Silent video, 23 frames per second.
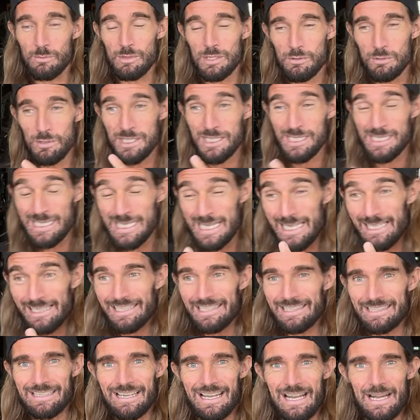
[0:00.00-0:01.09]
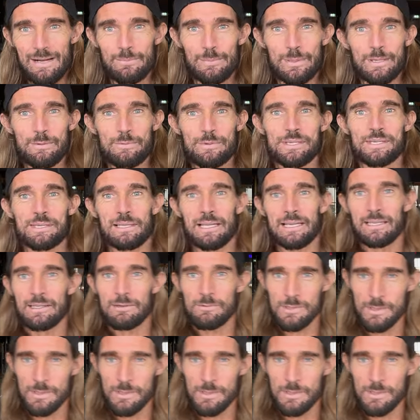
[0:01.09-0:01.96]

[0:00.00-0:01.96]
which was nearly there, but it was like there